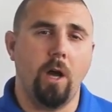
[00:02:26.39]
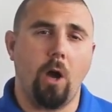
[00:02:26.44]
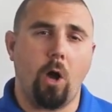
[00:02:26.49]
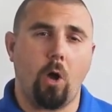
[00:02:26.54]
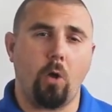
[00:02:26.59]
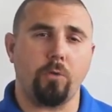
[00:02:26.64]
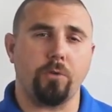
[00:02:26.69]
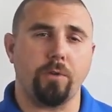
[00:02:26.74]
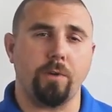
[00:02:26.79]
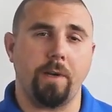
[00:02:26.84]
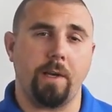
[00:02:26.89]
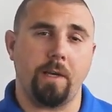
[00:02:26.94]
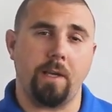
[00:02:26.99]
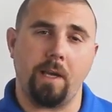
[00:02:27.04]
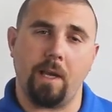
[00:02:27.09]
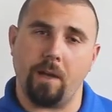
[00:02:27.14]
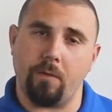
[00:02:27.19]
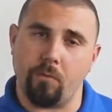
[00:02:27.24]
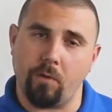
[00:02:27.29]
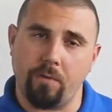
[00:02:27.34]

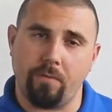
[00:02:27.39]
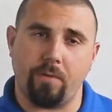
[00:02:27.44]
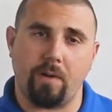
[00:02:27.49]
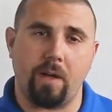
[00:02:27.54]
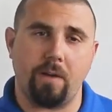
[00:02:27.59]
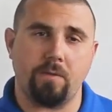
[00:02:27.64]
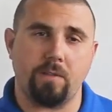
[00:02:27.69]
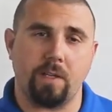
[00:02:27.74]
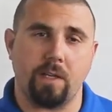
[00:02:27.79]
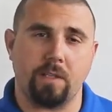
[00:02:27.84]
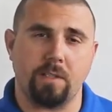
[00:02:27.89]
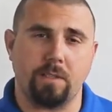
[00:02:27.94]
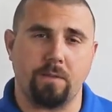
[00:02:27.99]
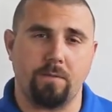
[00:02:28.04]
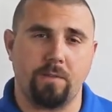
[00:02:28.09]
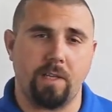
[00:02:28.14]
alternating every 5 seconds of